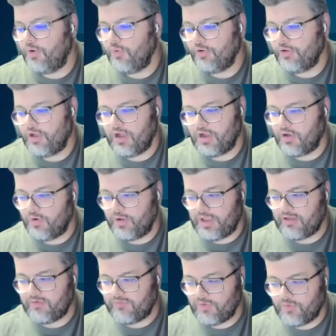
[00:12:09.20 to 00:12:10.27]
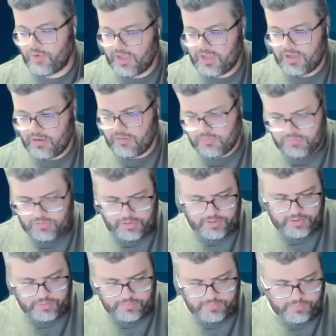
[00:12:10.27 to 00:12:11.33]
we're not going out of our way
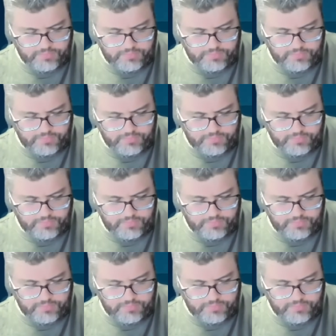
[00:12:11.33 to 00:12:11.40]
to